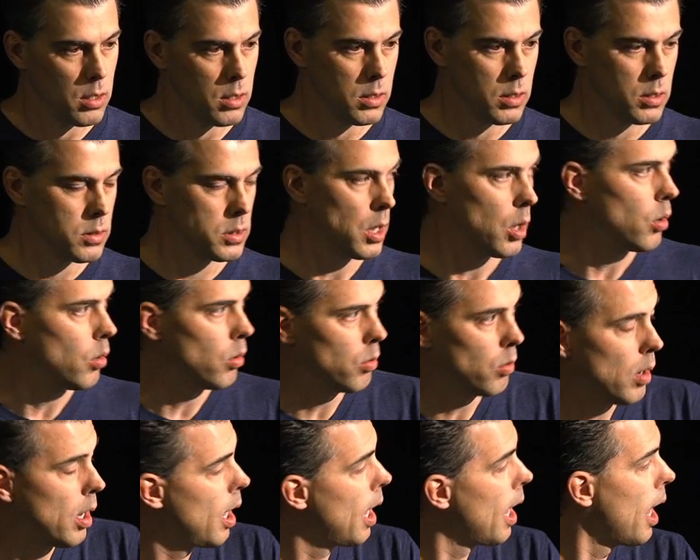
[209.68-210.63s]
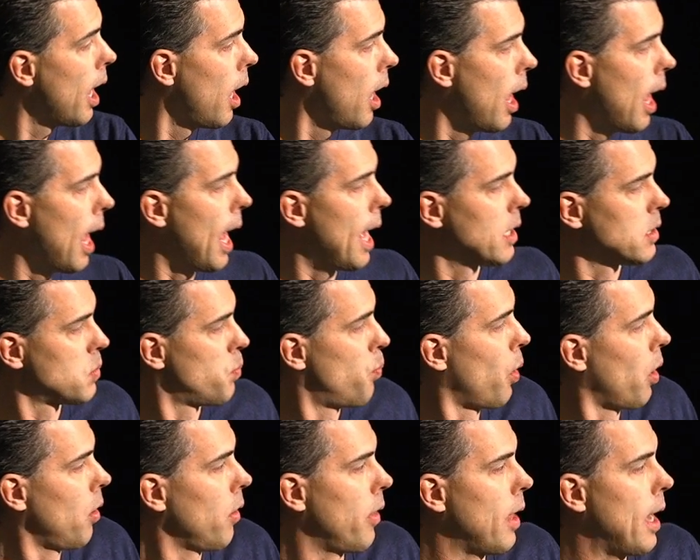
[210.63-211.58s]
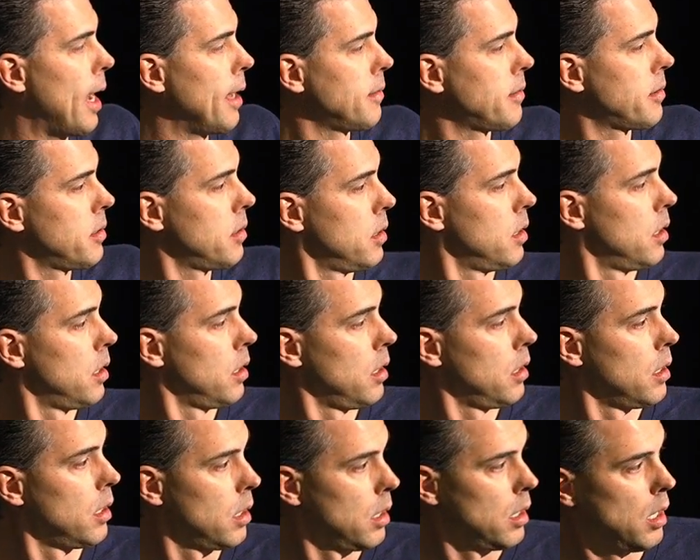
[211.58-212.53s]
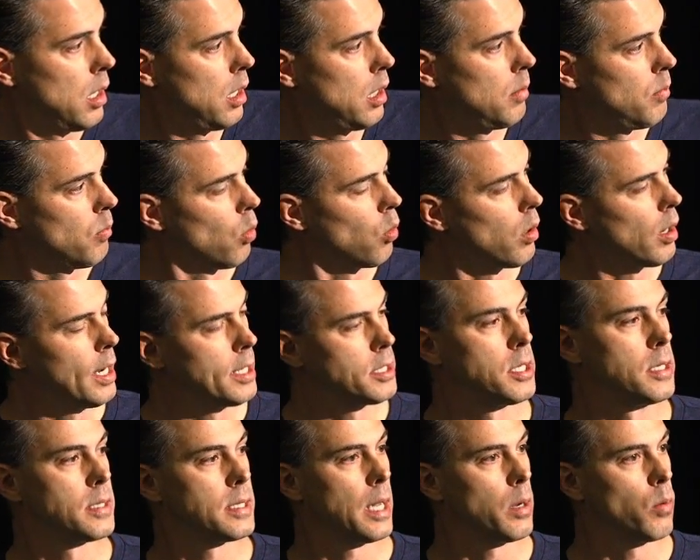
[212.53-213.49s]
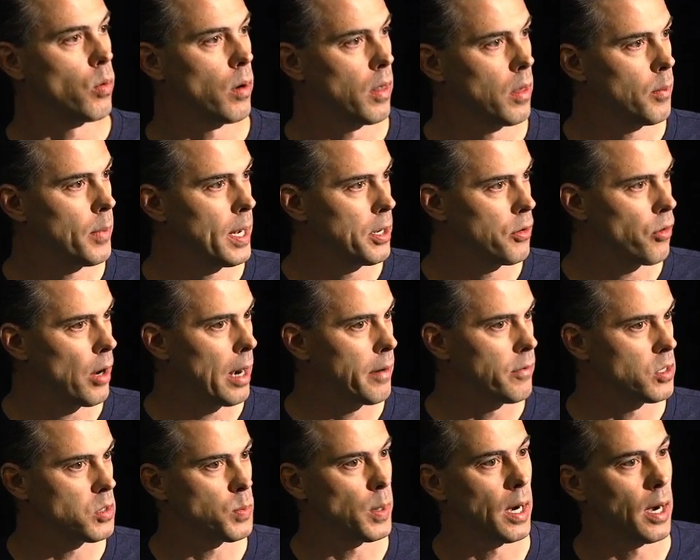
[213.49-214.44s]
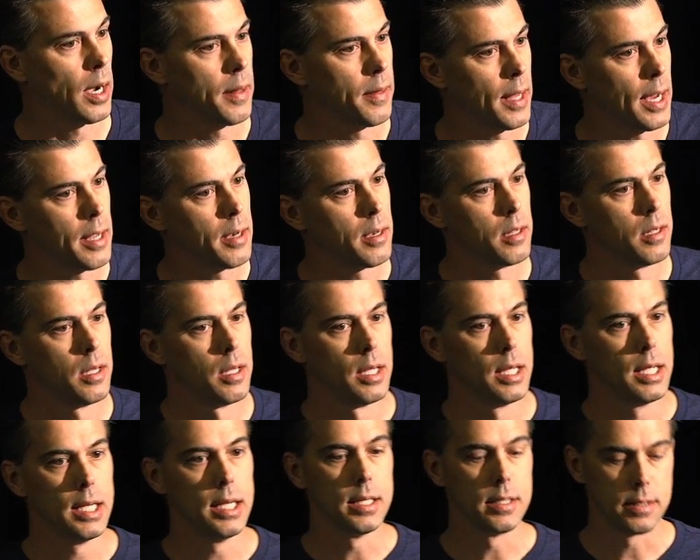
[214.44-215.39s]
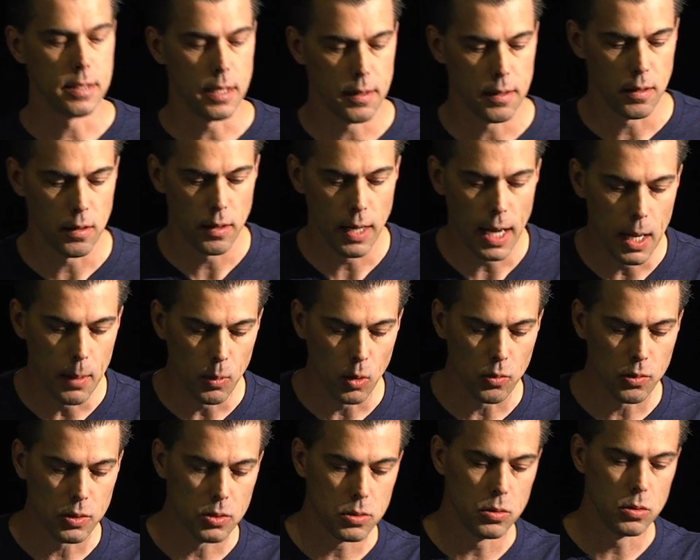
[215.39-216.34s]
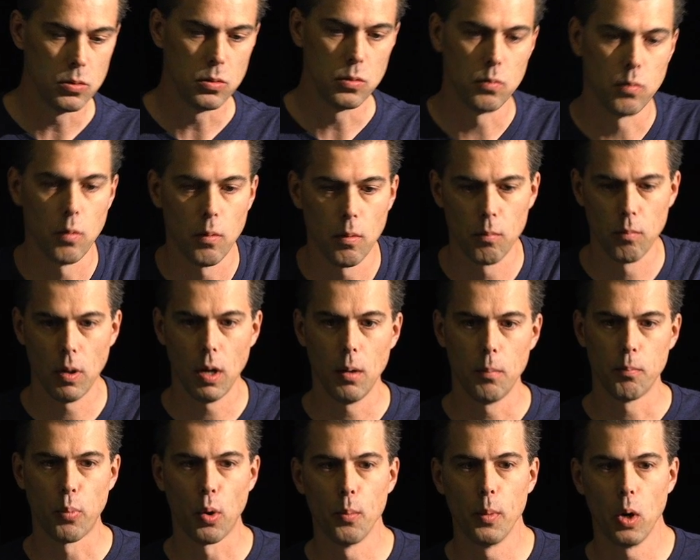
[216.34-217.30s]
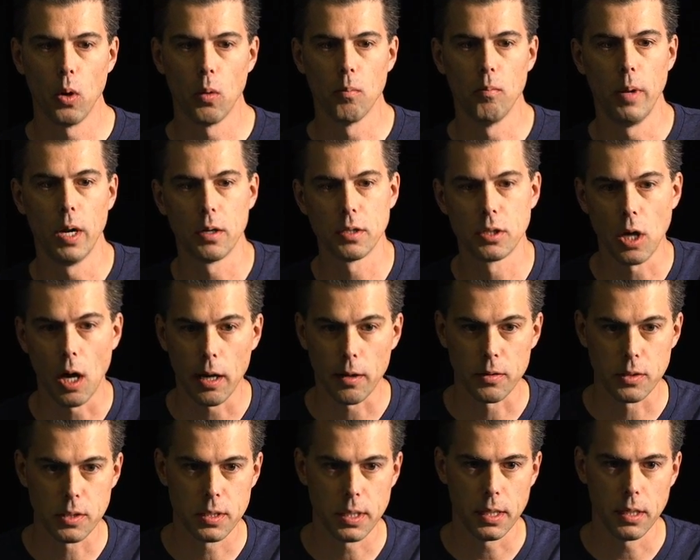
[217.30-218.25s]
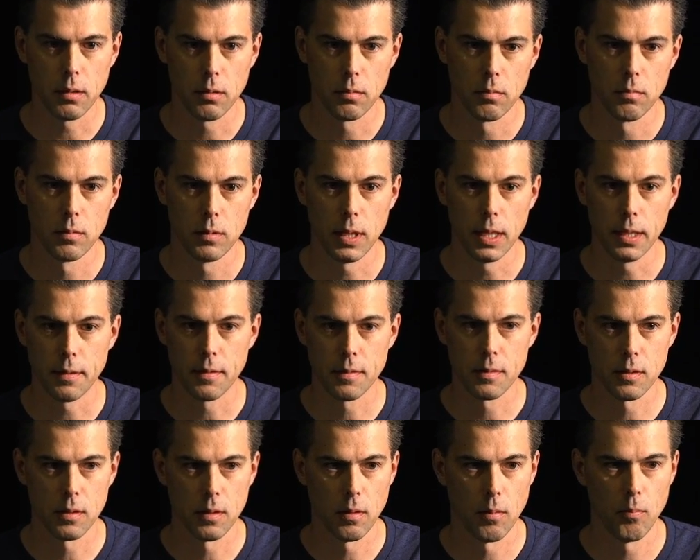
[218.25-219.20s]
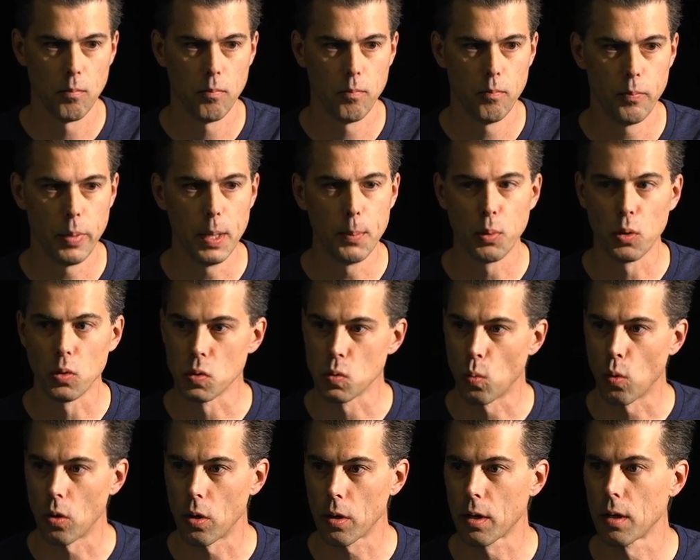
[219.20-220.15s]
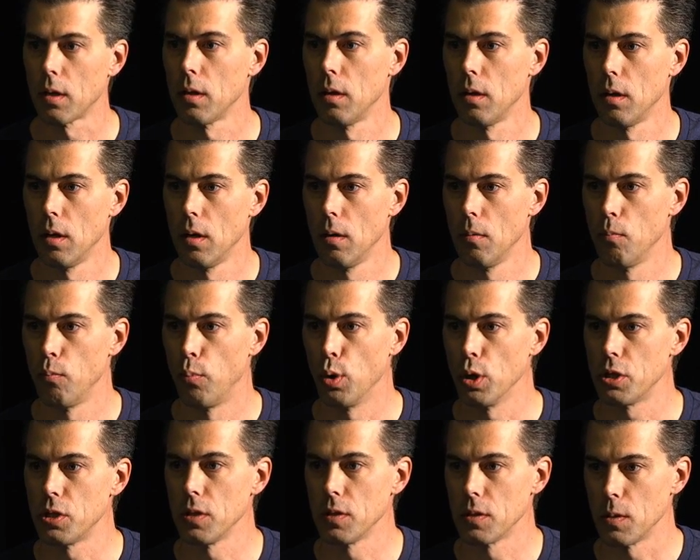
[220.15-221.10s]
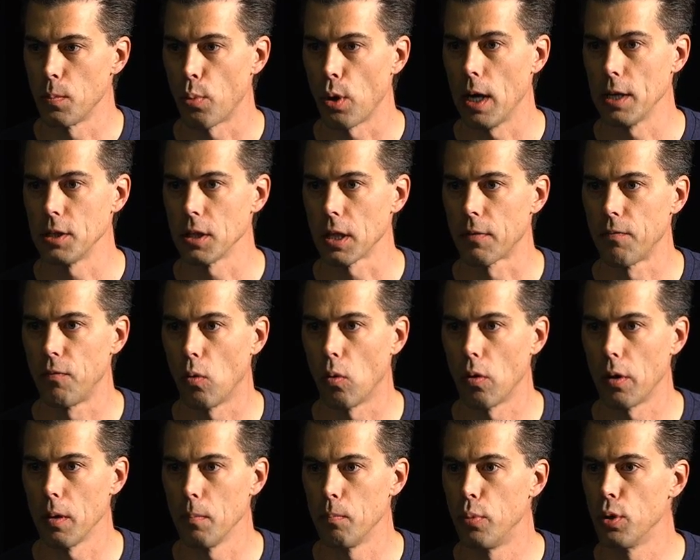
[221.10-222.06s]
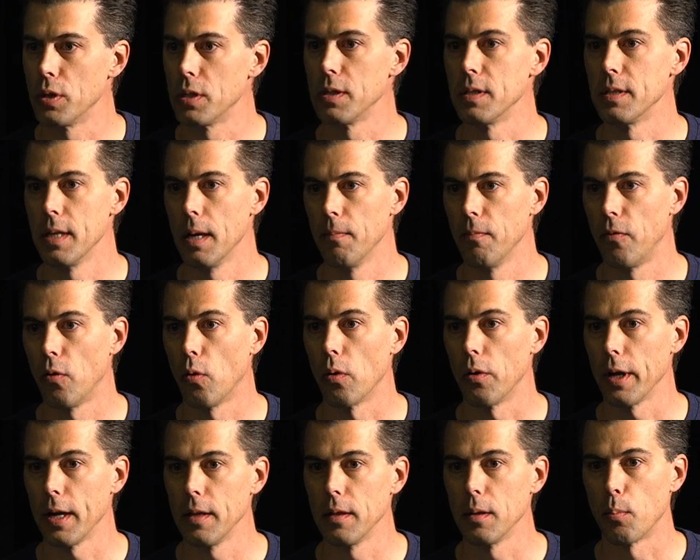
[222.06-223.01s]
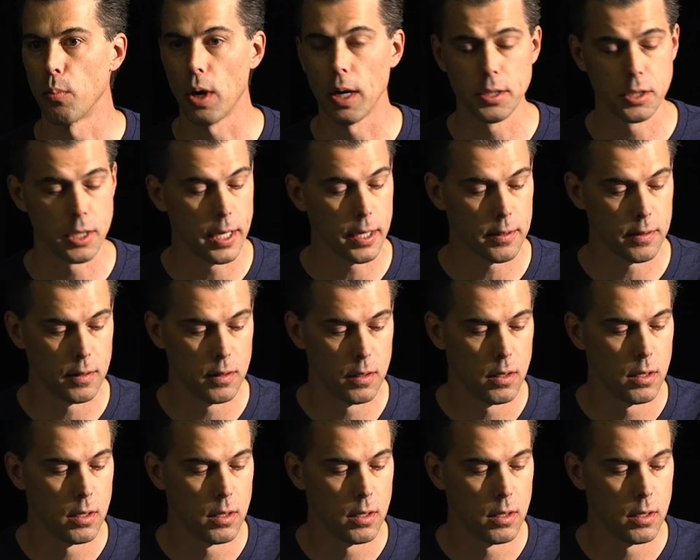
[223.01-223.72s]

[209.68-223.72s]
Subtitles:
So as part of that, or I should say one of the main drivers behind that, is that they're able to promote meritocracy, that people's work pushes the project forward and pushes them forward in the project,